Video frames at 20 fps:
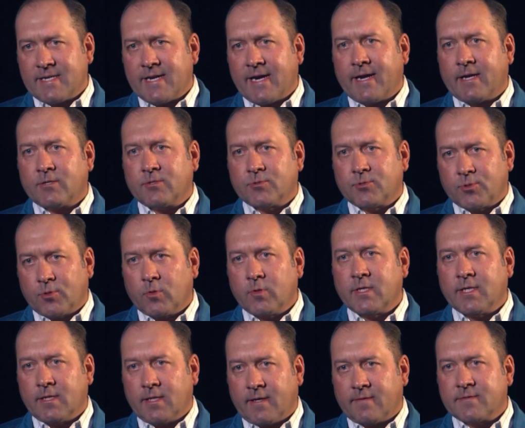dad
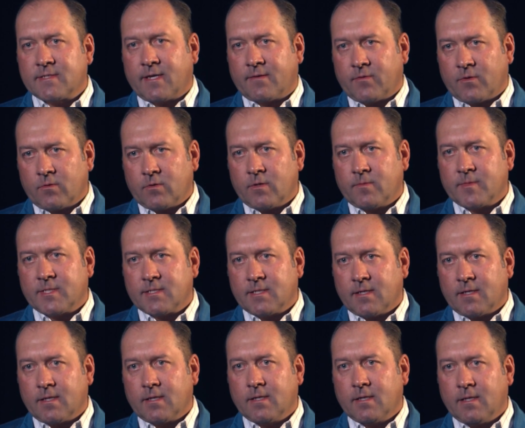truly loved South Oklahoma
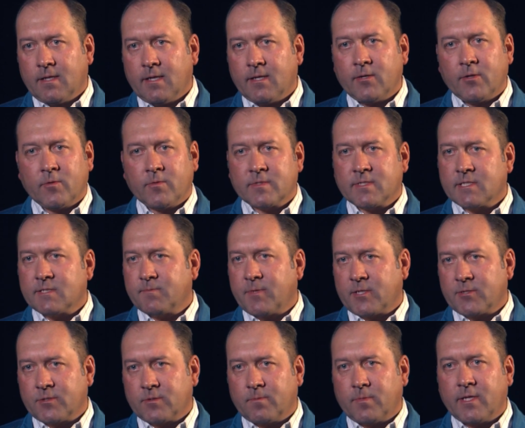City. He knew it was a
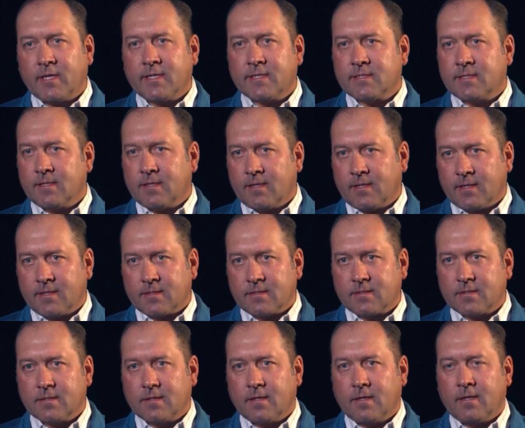special place, and it is.
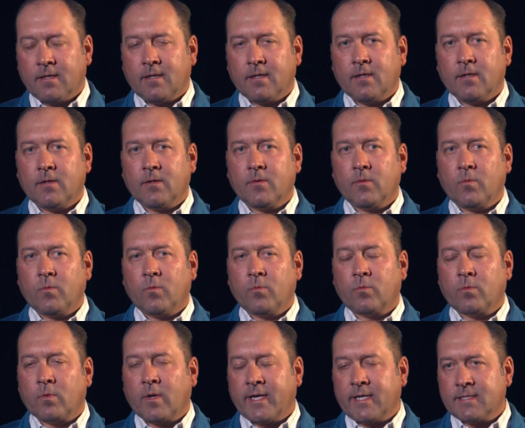
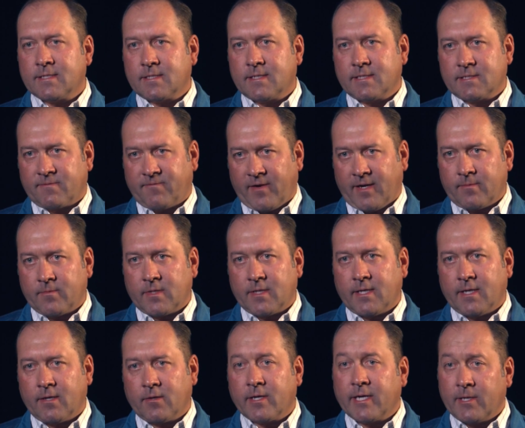Raised his family
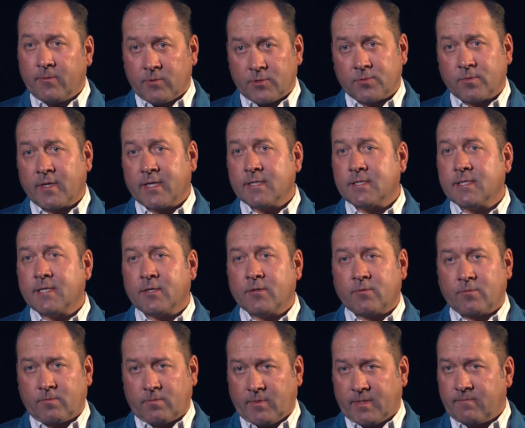here. He was raised here,
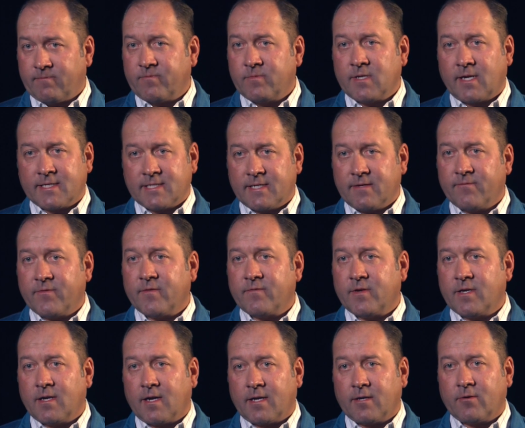
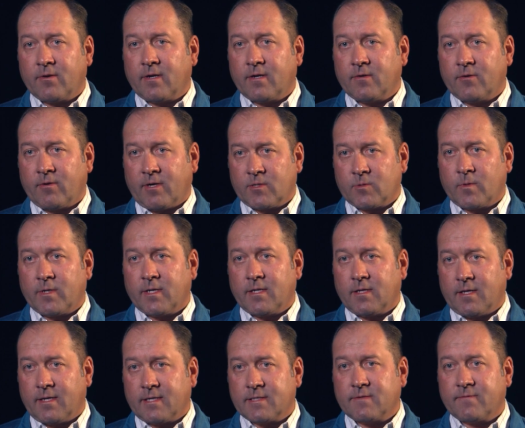1959 graduating
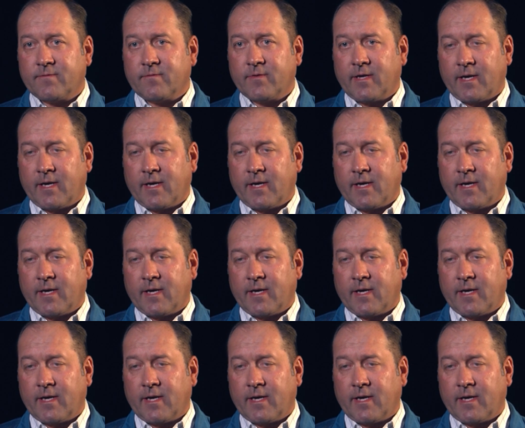class of